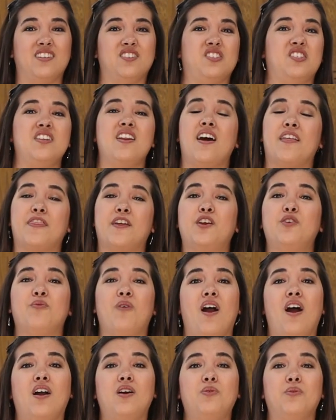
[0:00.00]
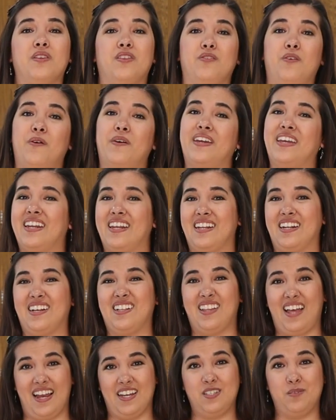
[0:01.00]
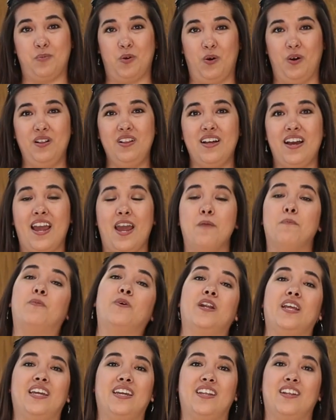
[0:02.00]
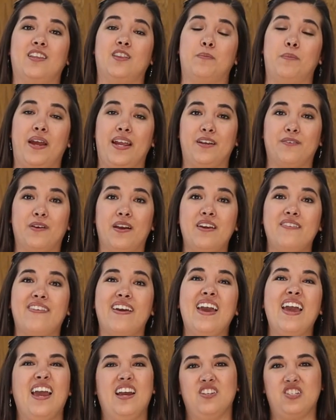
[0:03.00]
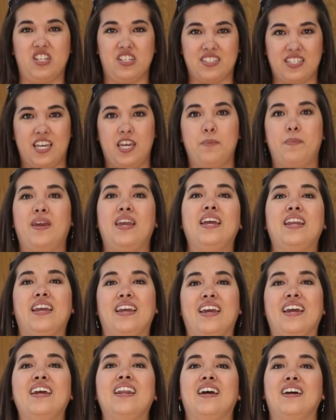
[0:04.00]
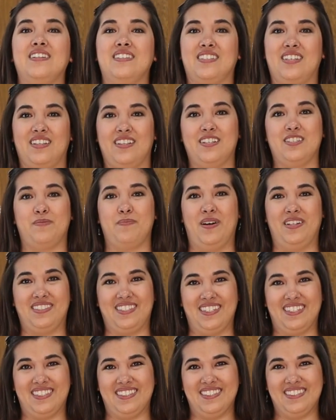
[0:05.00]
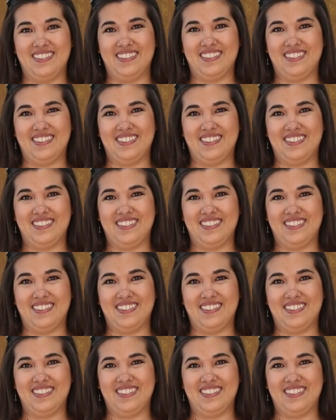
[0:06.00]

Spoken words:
there's nothing wrong with throwing it in a glass bowl and putting it in the microwave and just keep heating it until it's melted.